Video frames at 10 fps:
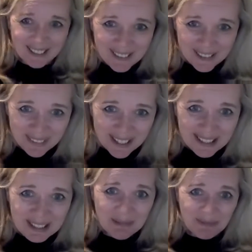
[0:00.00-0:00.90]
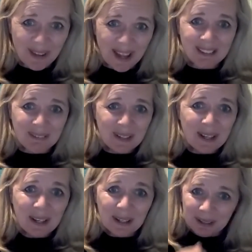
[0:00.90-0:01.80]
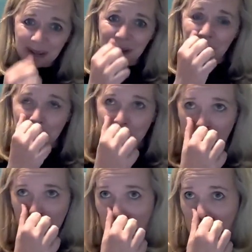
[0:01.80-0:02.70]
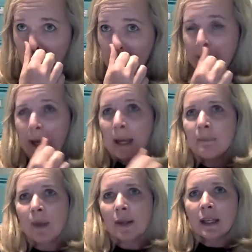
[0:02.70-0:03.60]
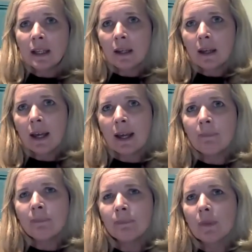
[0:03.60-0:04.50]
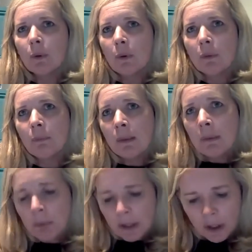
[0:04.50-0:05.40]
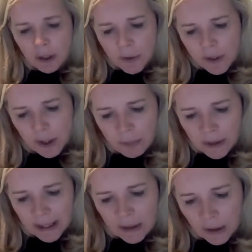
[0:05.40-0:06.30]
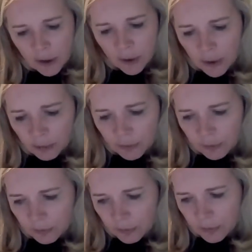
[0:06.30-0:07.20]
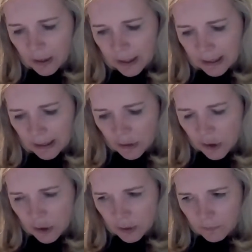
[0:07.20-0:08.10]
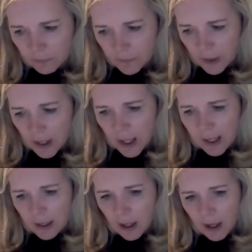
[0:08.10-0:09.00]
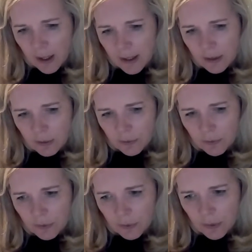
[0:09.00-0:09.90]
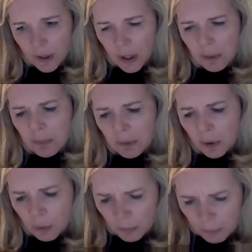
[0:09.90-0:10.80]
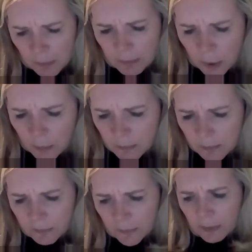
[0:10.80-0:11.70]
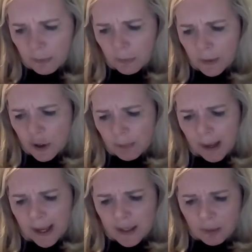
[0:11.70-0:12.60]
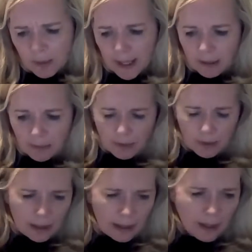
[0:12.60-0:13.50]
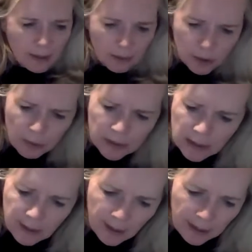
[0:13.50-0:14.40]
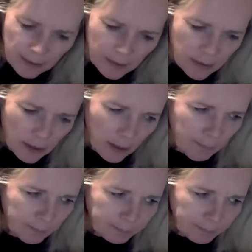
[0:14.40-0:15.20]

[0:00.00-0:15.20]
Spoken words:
what I mean? You better, you know. So I think maybe when you lose somebody at a young enough age, it kind of, you know, my mum, when she passed away, I was 29 at the time,